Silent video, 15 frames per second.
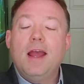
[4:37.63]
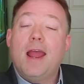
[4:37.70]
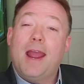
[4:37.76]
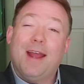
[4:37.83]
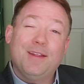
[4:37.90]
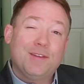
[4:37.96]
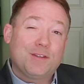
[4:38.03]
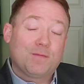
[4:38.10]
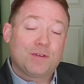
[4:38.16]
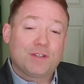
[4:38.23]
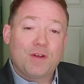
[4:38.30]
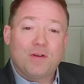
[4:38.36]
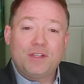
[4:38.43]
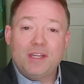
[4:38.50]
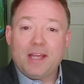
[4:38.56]
and this
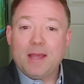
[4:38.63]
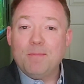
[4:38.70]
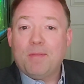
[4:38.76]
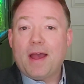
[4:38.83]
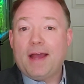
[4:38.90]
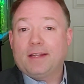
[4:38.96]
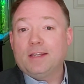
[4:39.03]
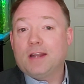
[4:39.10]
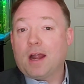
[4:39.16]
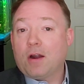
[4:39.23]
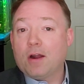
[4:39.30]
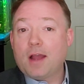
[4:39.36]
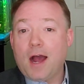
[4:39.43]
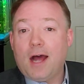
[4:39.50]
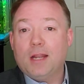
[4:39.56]
resulting impact in our
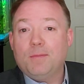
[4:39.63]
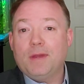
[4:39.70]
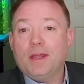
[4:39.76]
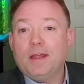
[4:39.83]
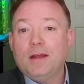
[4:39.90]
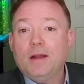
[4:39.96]
economy,